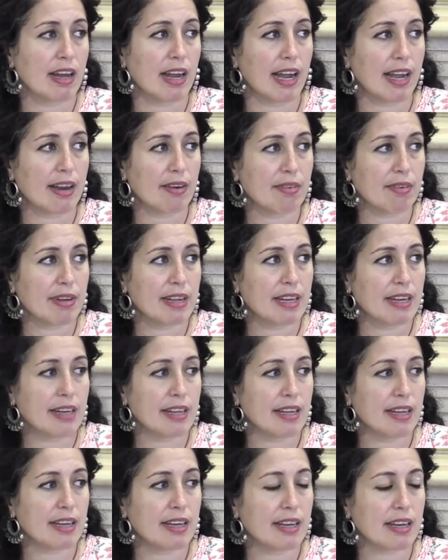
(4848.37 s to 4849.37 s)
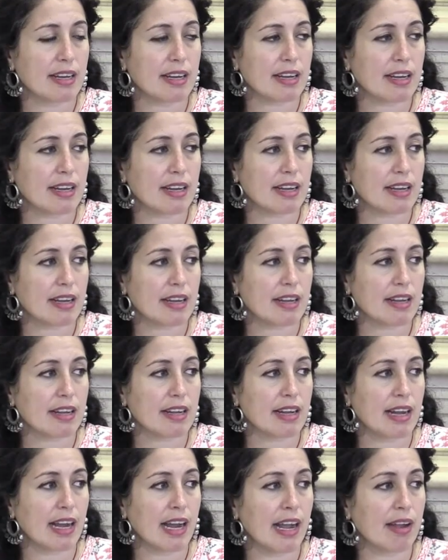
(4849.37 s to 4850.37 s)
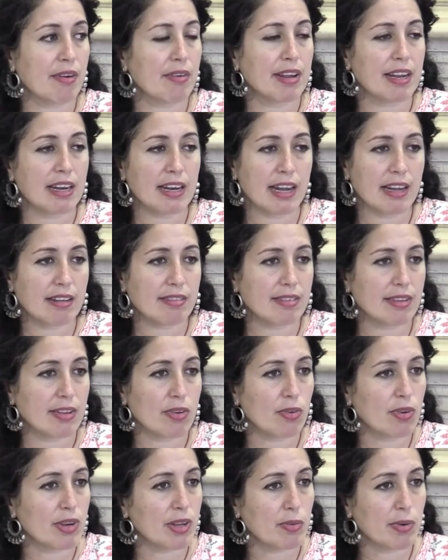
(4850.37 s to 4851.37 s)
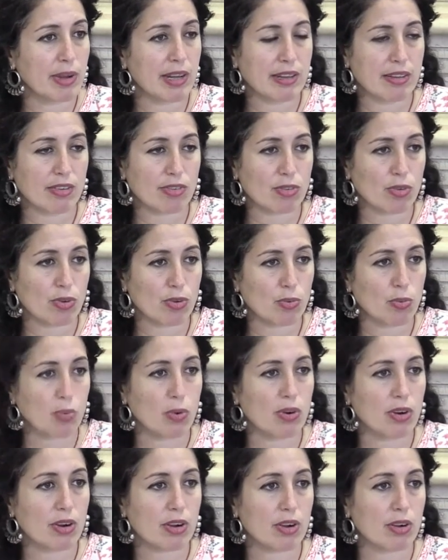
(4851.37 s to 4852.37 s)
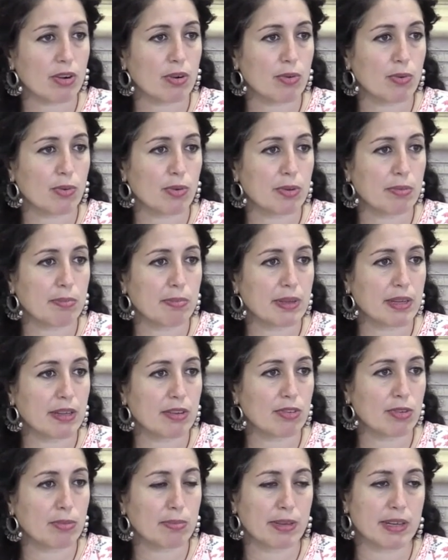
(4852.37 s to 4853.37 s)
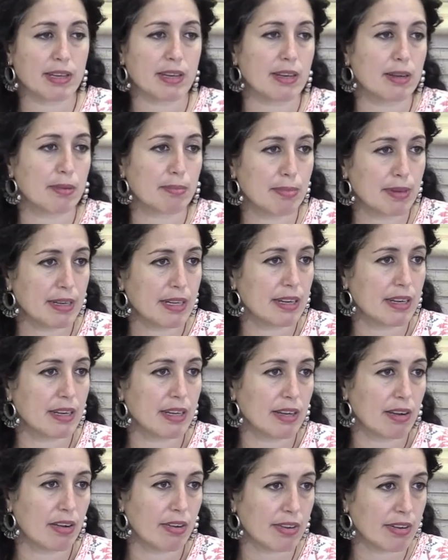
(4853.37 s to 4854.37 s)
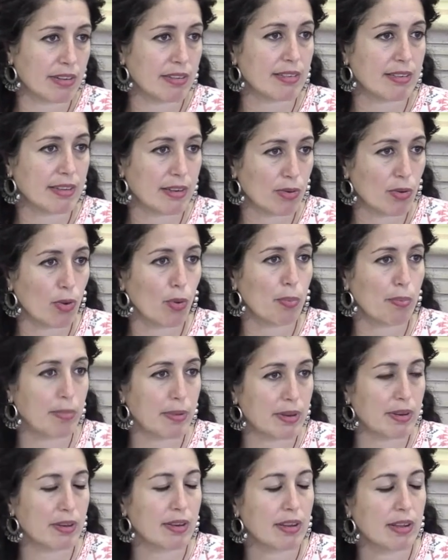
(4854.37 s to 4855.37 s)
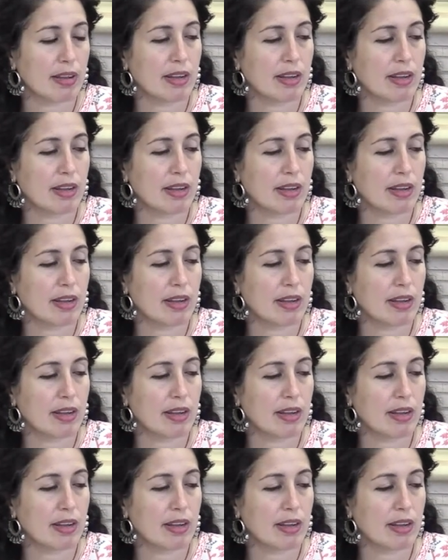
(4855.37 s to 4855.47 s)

I really, I realized the only way this could work would be to be completely honest and open